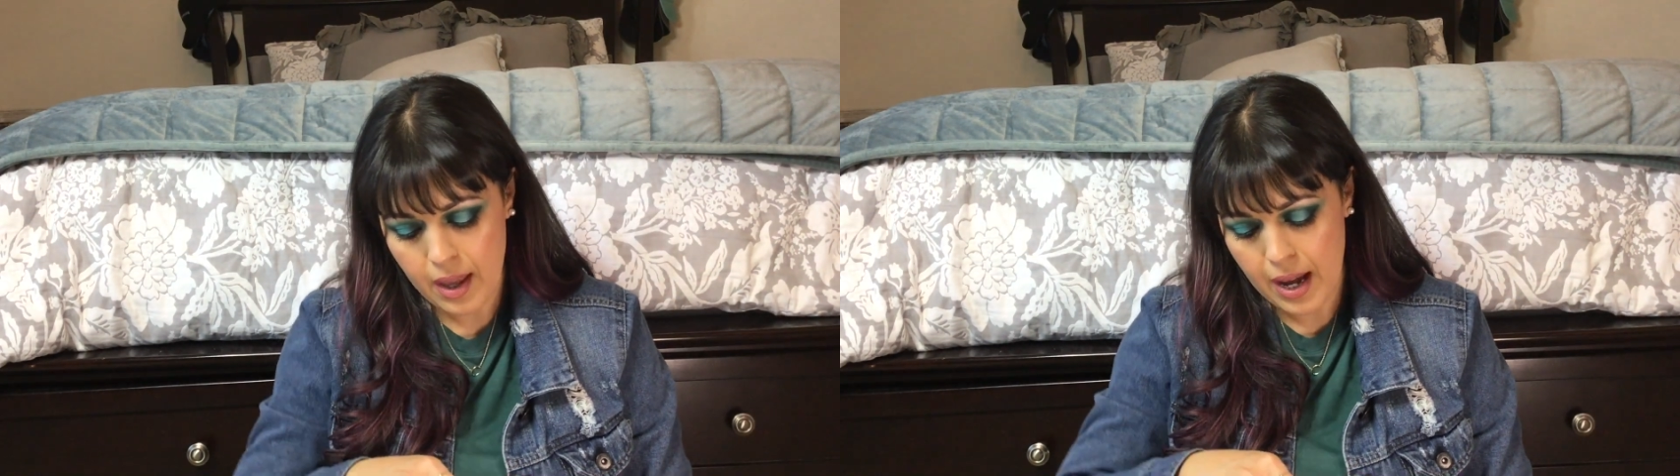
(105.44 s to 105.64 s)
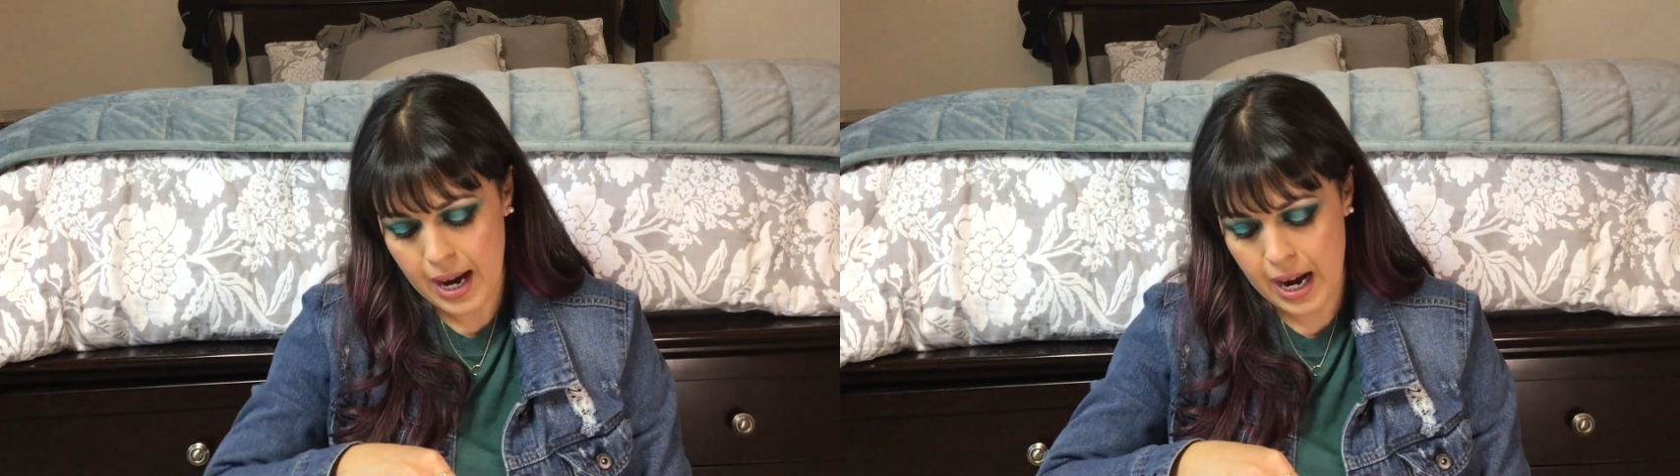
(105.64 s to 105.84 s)

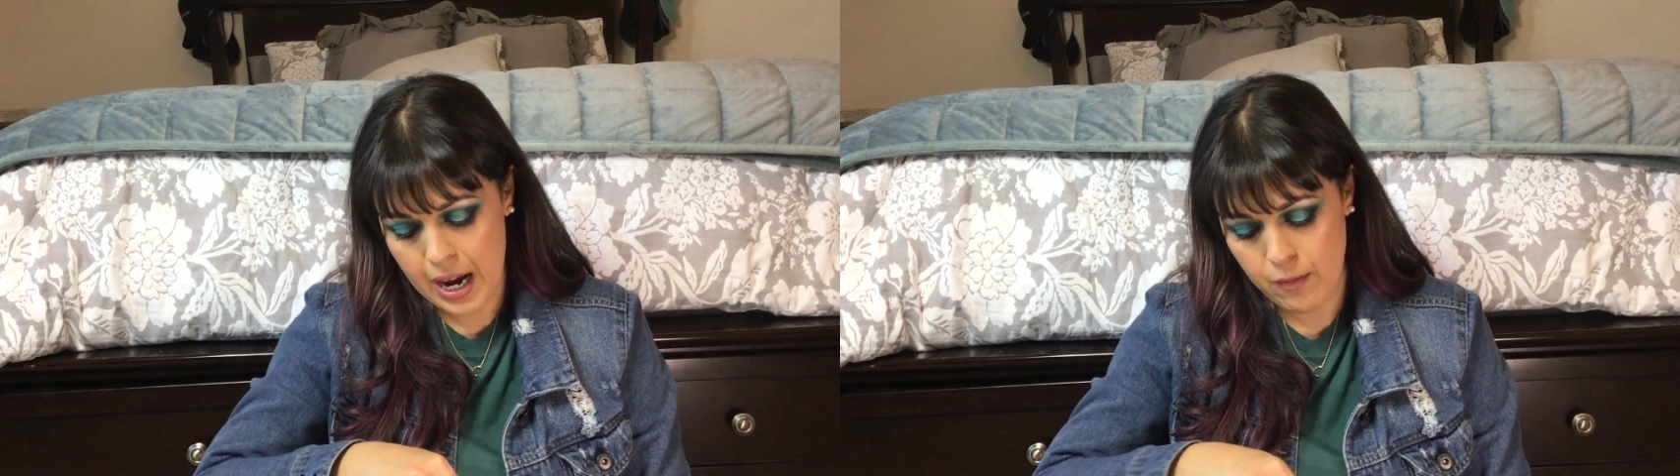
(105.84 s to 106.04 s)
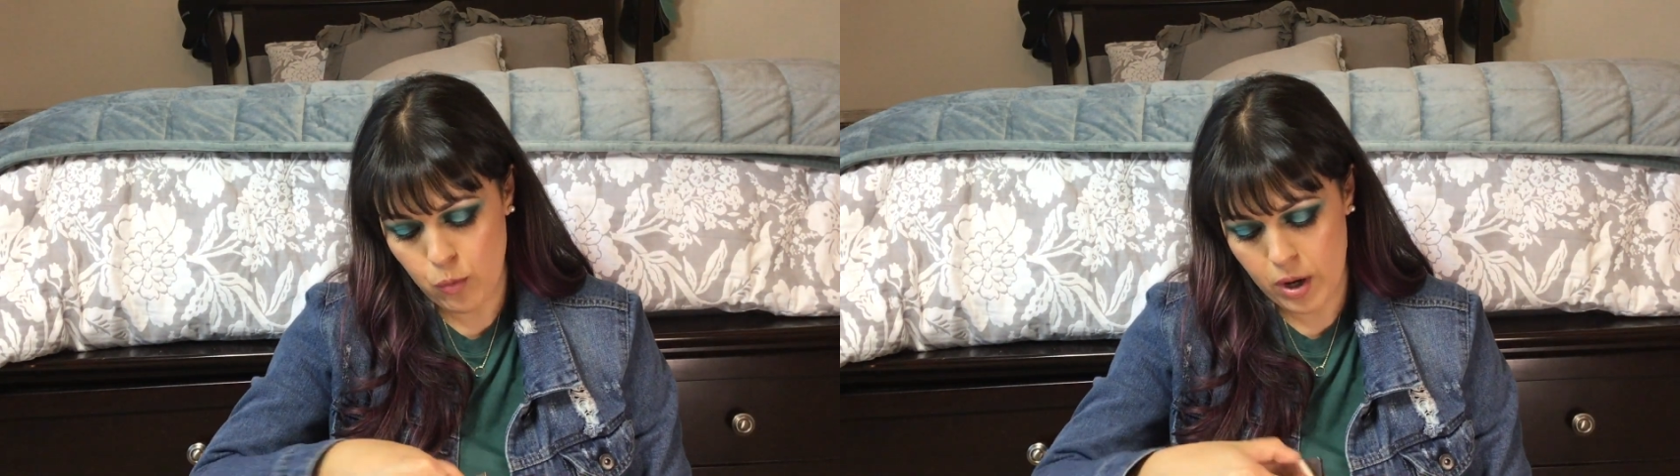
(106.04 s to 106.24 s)
I
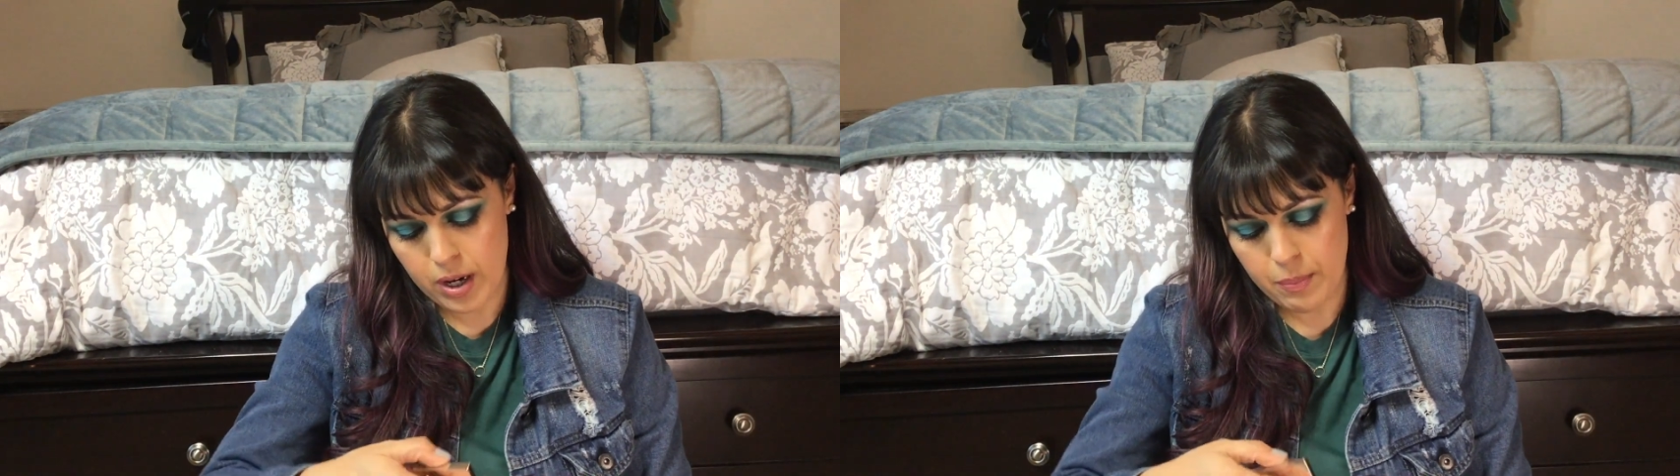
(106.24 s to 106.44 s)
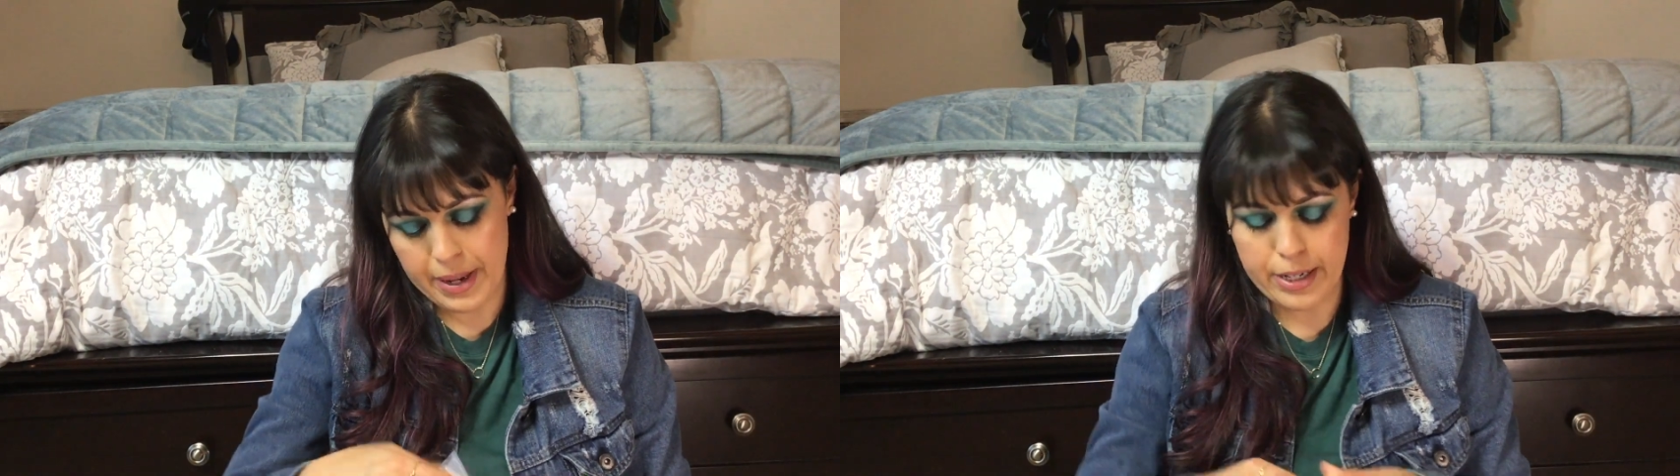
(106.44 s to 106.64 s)
have
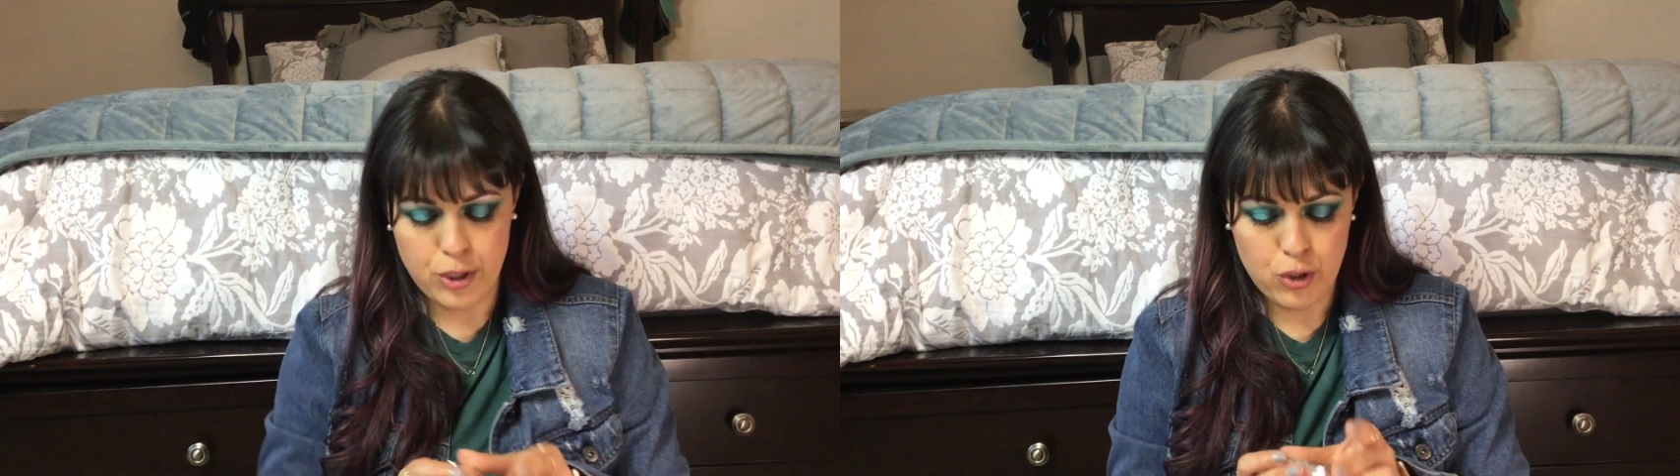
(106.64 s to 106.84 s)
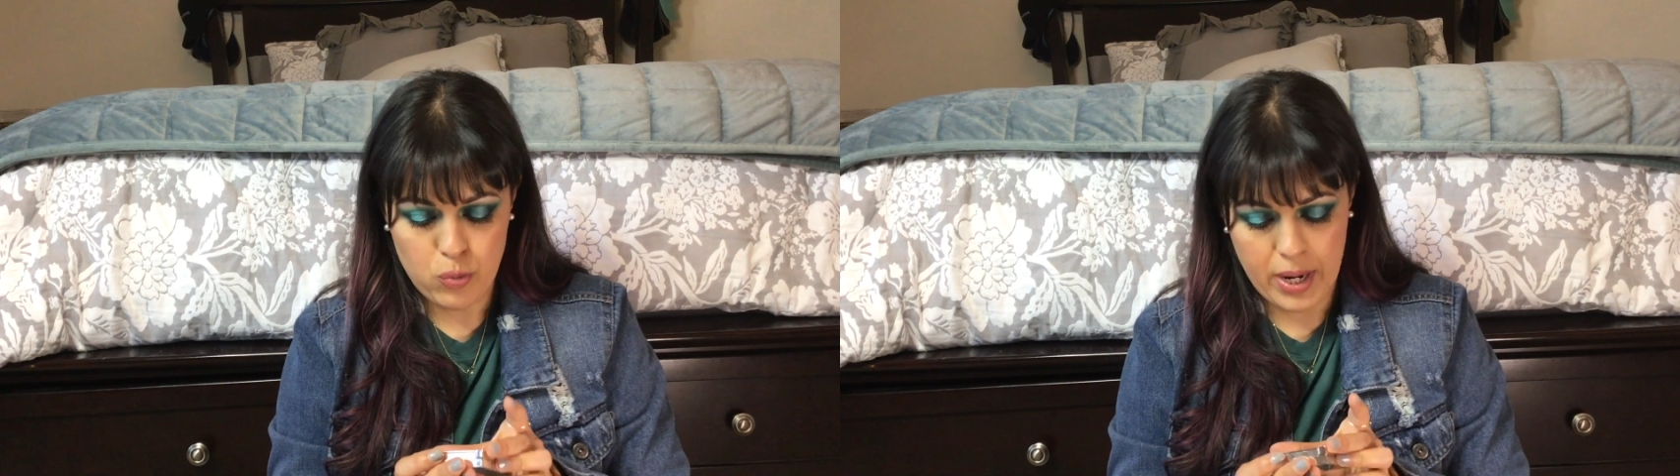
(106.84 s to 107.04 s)
one by
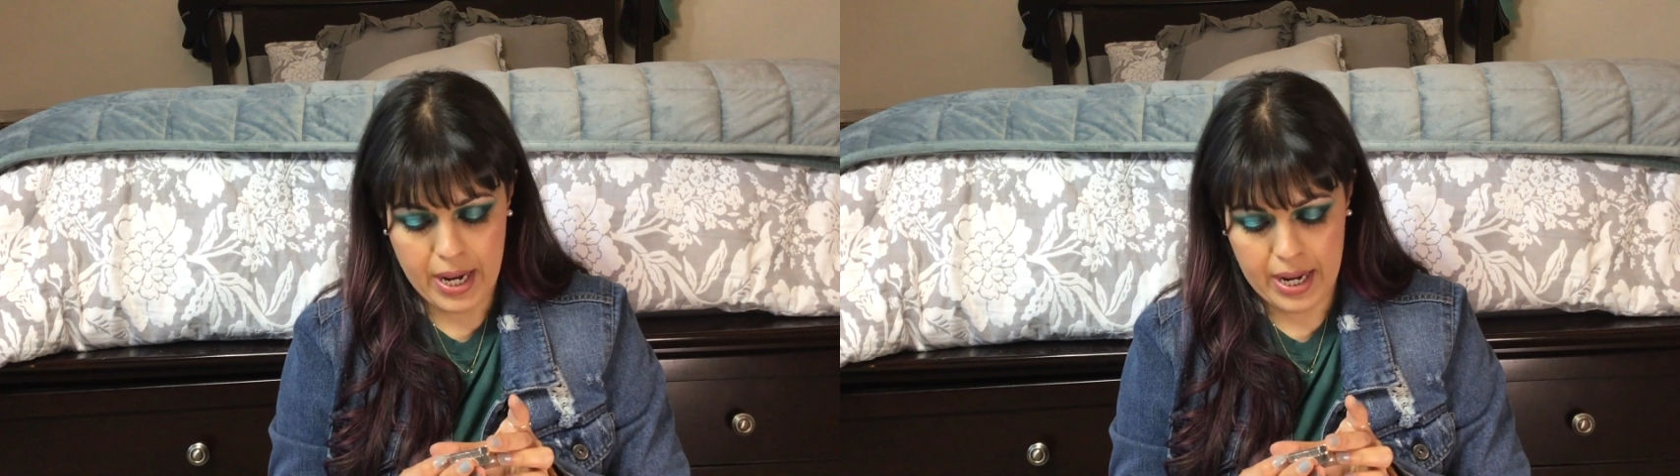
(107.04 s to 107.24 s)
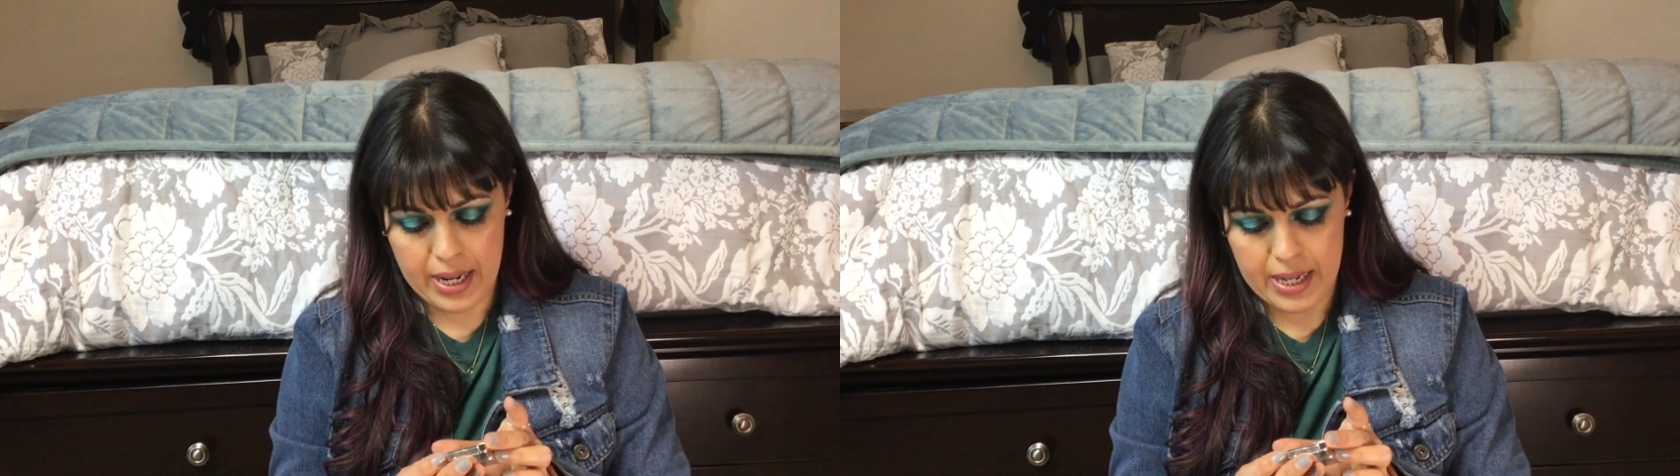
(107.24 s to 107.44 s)

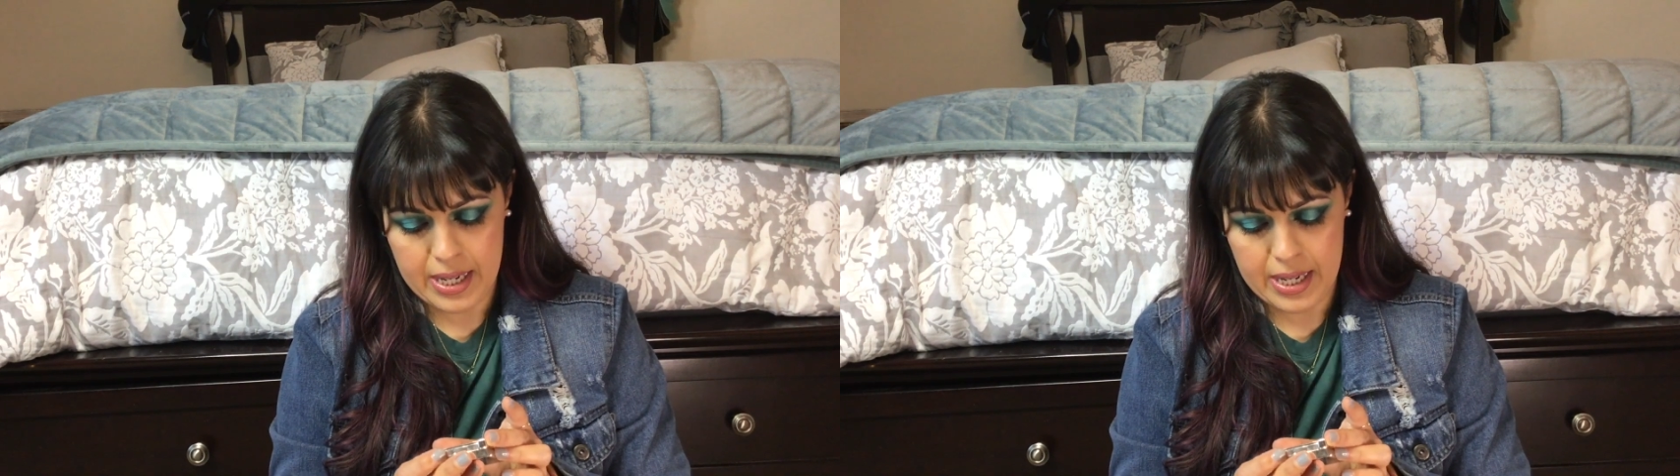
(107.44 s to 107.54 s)
Jeffree.